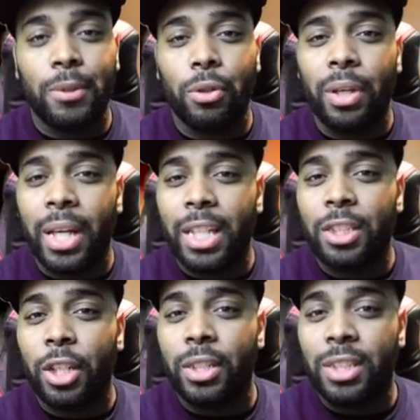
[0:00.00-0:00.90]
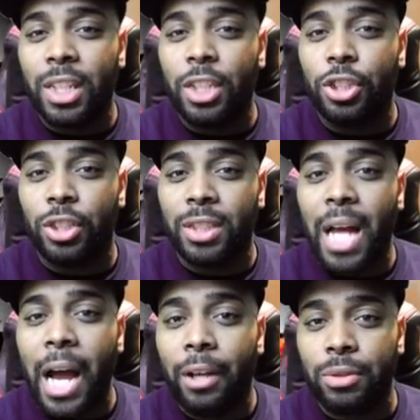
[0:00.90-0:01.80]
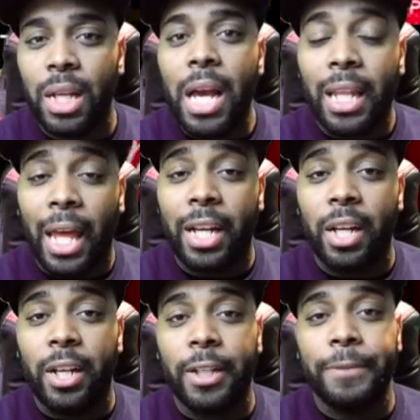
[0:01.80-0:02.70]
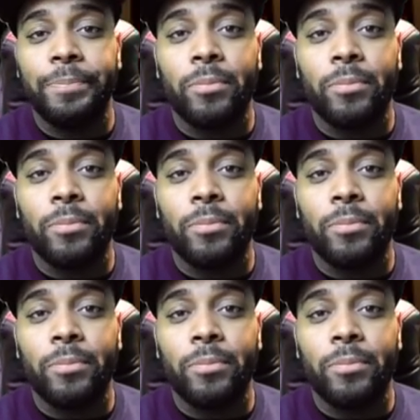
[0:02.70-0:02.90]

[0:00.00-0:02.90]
so you can get certain signature styles. Like I